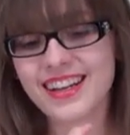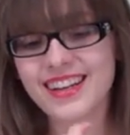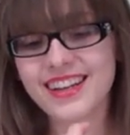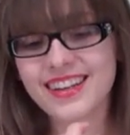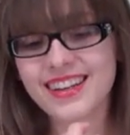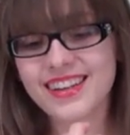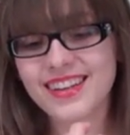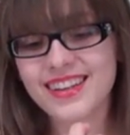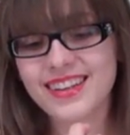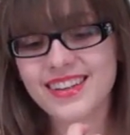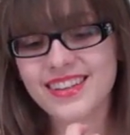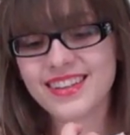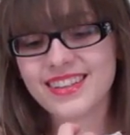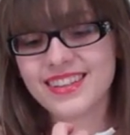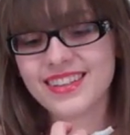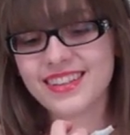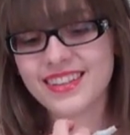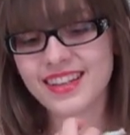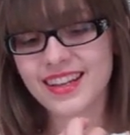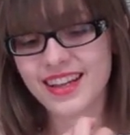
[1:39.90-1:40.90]

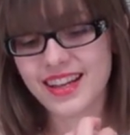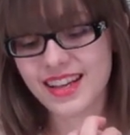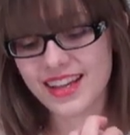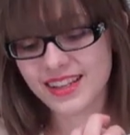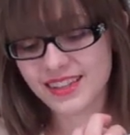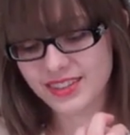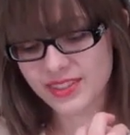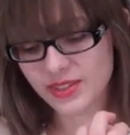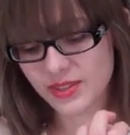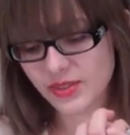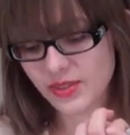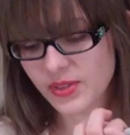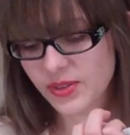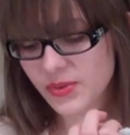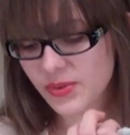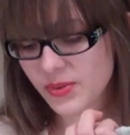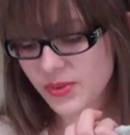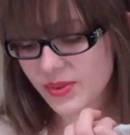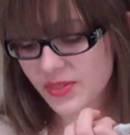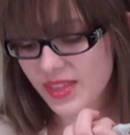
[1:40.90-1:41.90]
I'll show
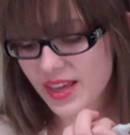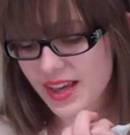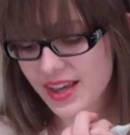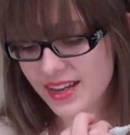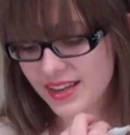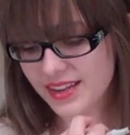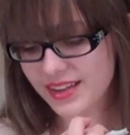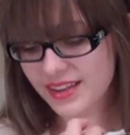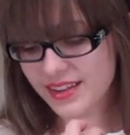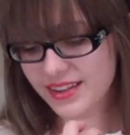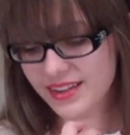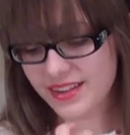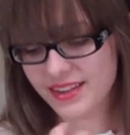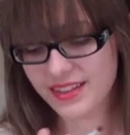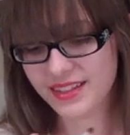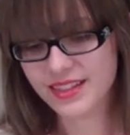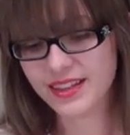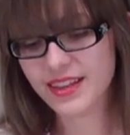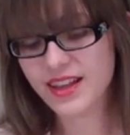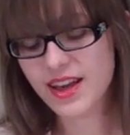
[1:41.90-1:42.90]
you that
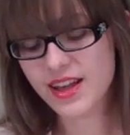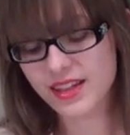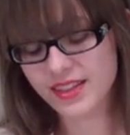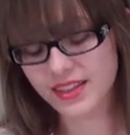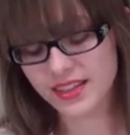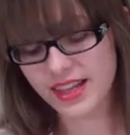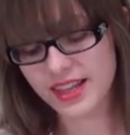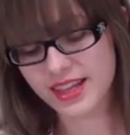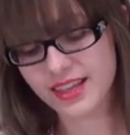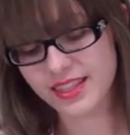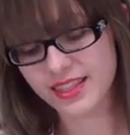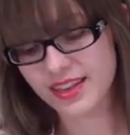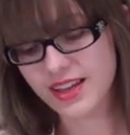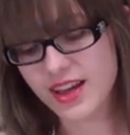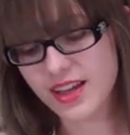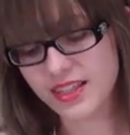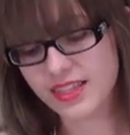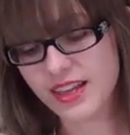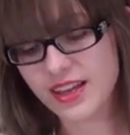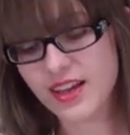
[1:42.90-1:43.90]
they
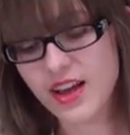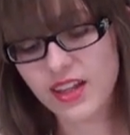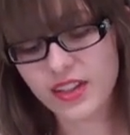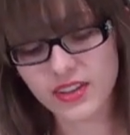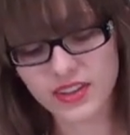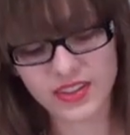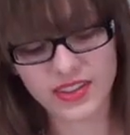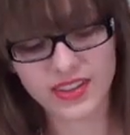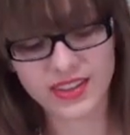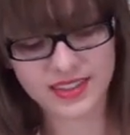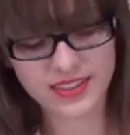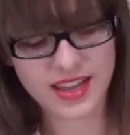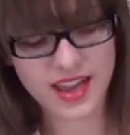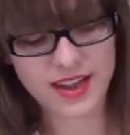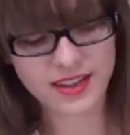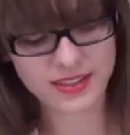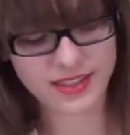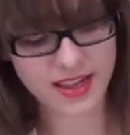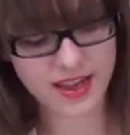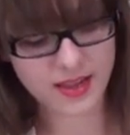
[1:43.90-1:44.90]
color the
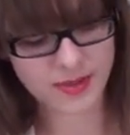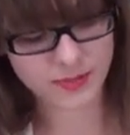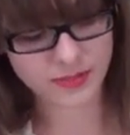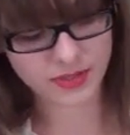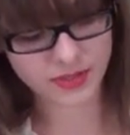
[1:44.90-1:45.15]
exact same.